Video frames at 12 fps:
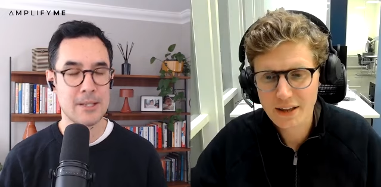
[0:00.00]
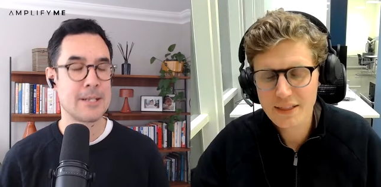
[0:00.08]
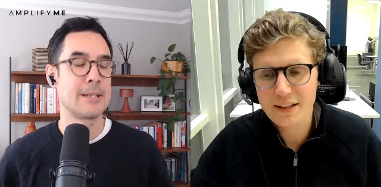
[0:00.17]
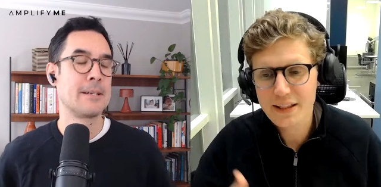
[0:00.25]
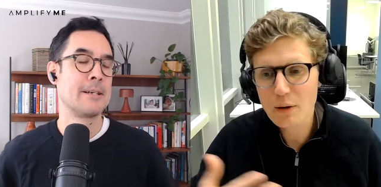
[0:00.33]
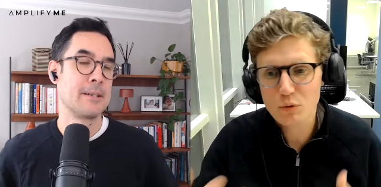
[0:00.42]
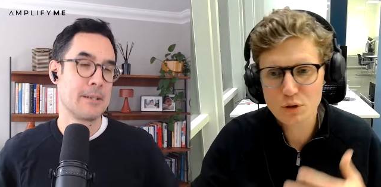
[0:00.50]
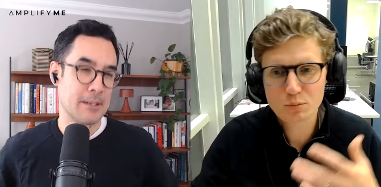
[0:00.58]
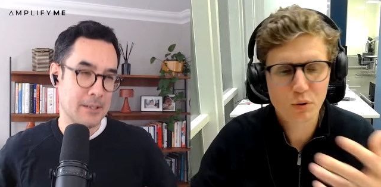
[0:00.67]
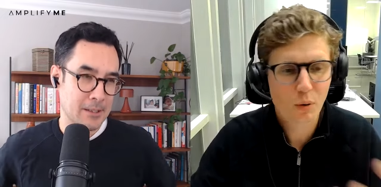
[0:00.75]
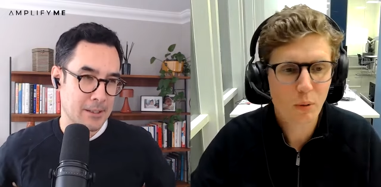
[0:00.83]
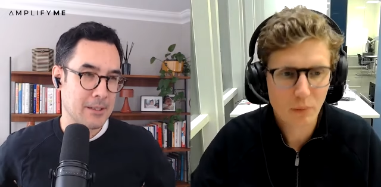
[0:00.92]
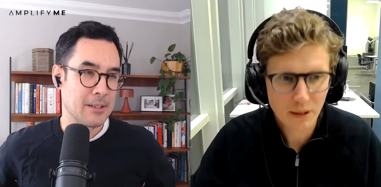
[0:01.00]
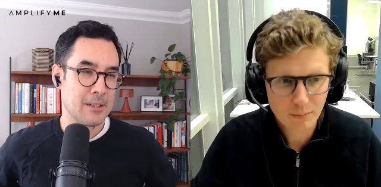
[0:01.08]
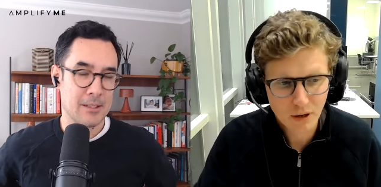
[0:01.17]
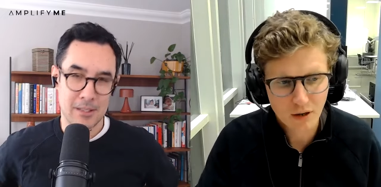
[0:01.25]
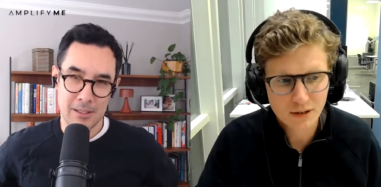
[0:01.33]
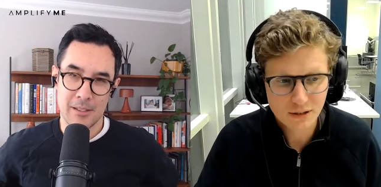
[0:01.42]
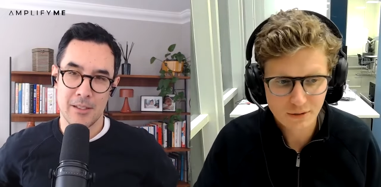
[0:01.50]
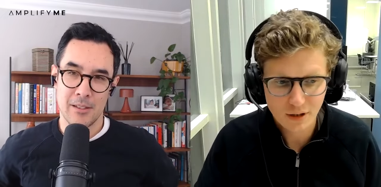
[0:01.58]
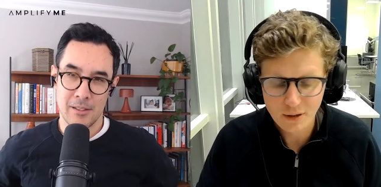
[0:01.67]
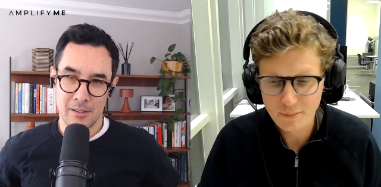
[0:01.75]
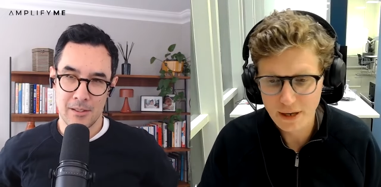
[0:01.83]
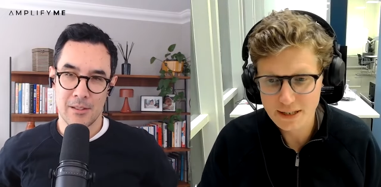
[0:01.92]
Speaker 1: I think that was probably part of the
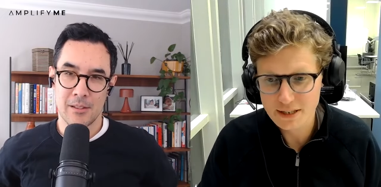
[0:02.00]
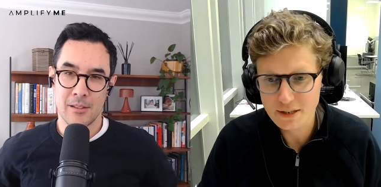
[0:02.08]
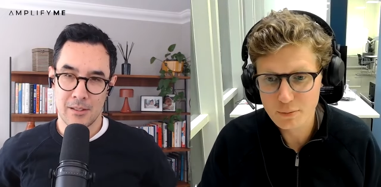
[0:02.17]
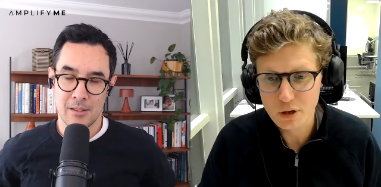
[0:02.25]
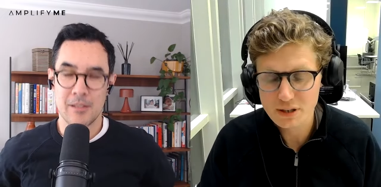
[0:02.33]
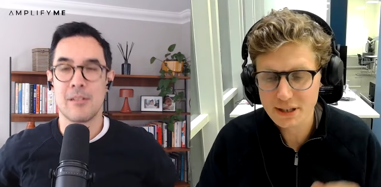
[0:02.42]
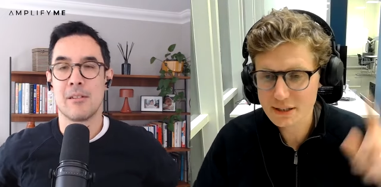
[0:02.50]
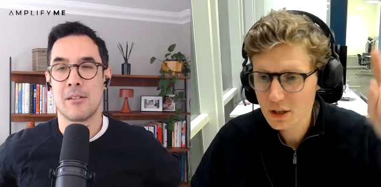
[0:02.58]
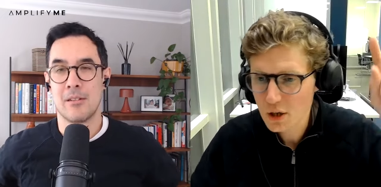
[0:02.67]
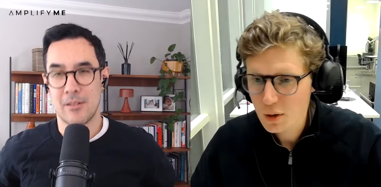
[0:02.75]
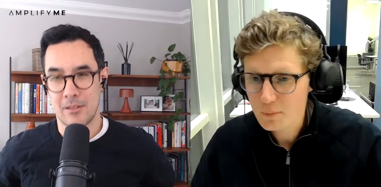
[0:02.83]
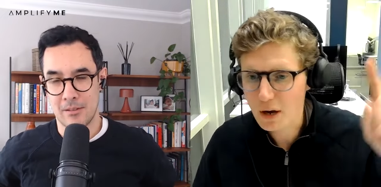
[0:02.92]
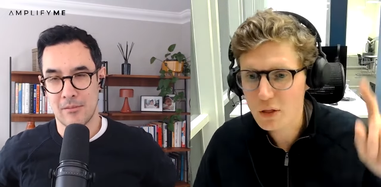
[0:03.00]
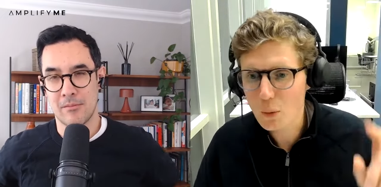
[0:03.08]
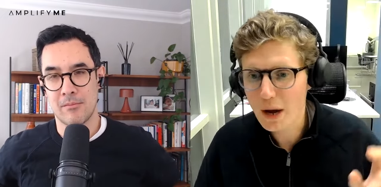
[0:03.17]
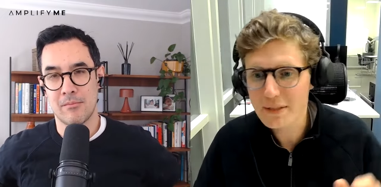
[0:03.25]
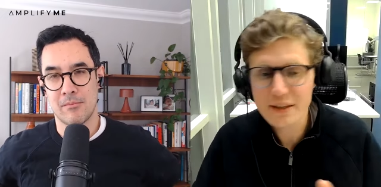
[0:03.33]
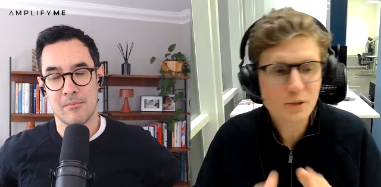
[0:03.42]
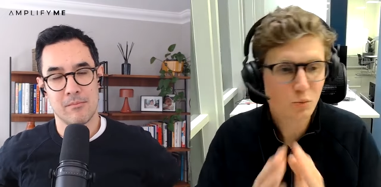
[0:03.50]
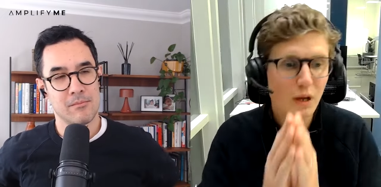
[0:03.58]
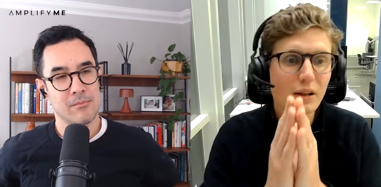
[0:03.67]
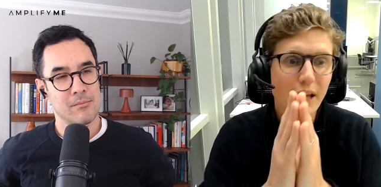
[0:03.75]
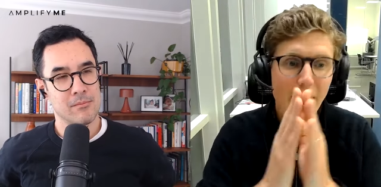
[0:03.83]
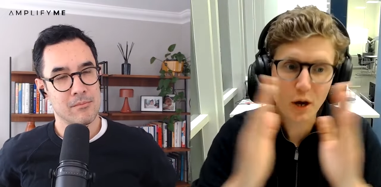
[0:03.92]
competitive process. By the way, this
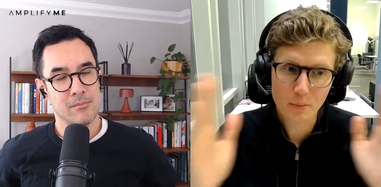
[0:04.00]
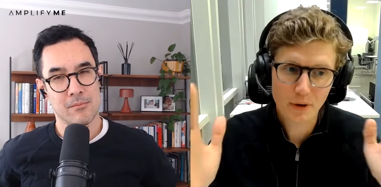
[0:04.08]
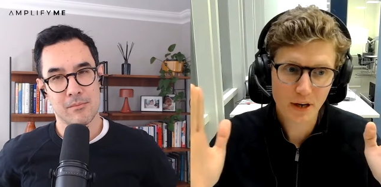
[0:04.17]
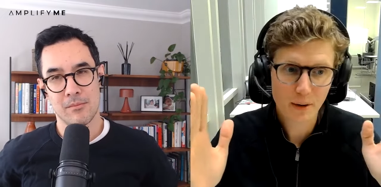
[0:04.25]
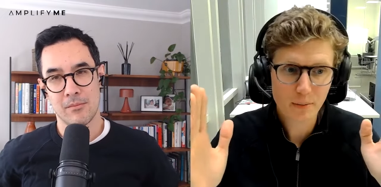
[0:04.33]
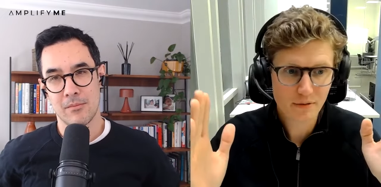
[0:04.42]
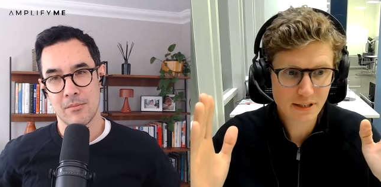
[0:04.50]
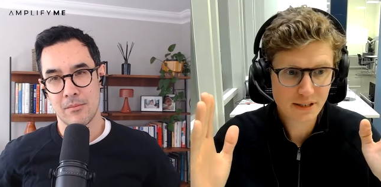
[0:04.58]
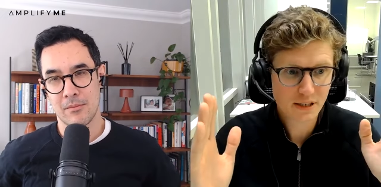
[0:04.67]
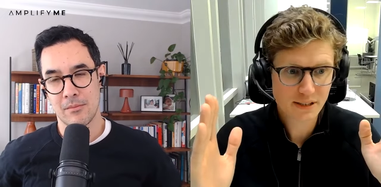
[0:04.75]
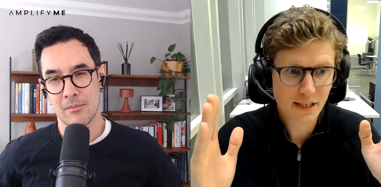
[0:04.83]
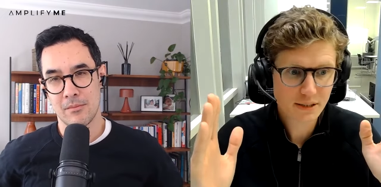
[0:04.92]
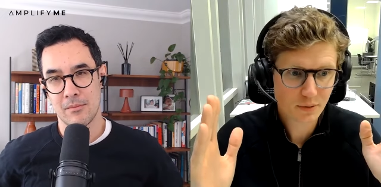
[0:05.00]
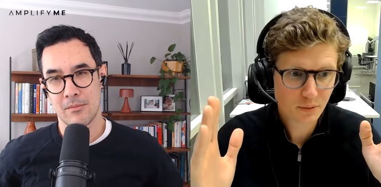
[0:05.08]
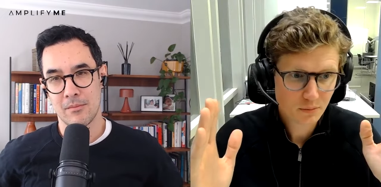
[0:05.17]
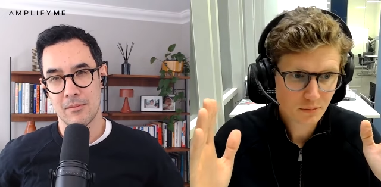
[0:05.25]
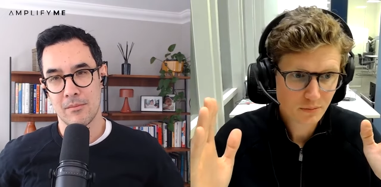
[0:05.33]
will get opened up if it's successful.